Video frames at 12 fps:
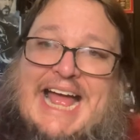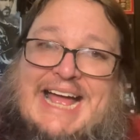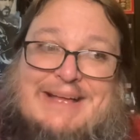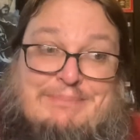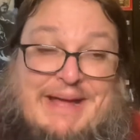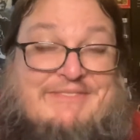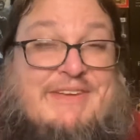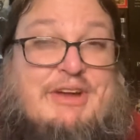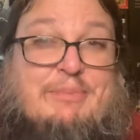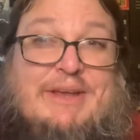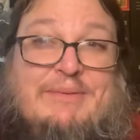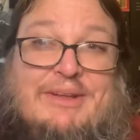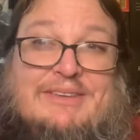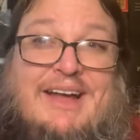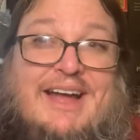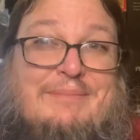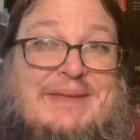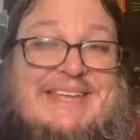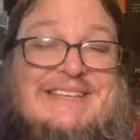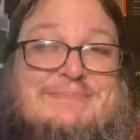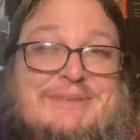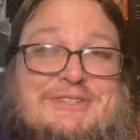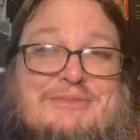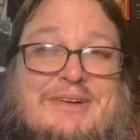My favorite comedian of all time is Mr.